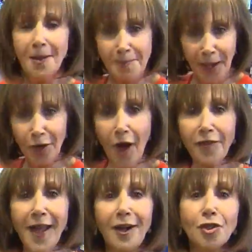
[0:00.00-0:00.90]
better off
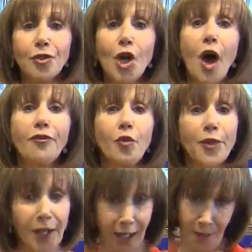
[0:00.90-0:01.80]
counter it off with
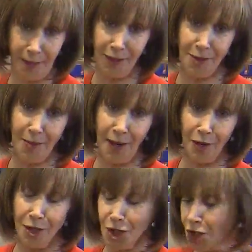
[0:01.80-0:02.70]
a little bit of the
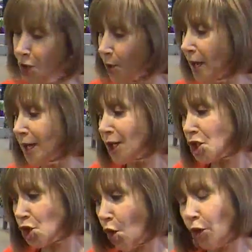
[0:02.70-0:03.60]
berries too.
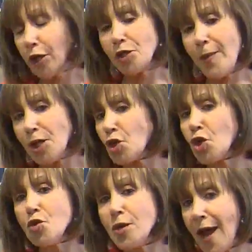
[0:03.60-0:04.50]
Storage, make sure
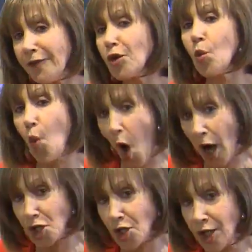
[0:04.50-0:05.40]
you never
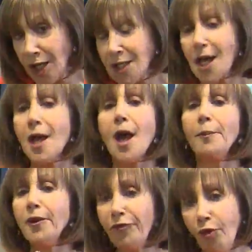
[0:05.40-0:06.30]
wash these
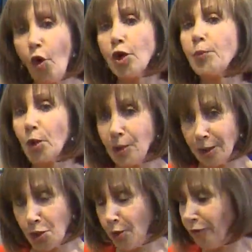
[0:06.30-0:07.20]
before you put them
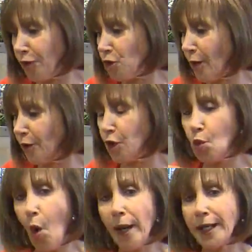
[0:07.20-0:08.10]
into the refrigerator. You
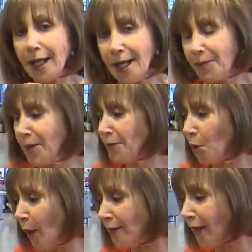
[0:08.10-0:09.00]
want to keep them the
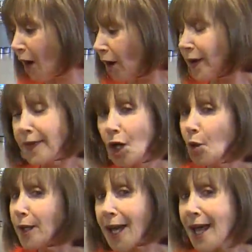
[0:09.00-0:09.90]
way they are, and they'll
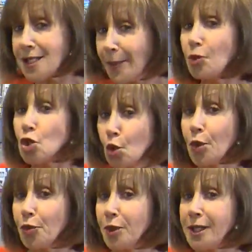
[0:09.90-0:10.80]
only last about two or
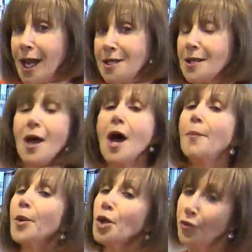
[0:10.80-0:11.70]
three days,
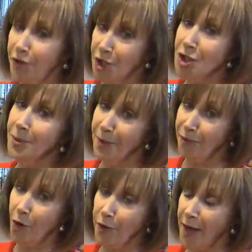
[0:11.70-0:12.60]
but you'll finish them
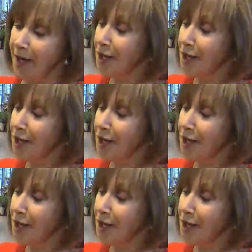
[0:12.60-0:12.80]
before that.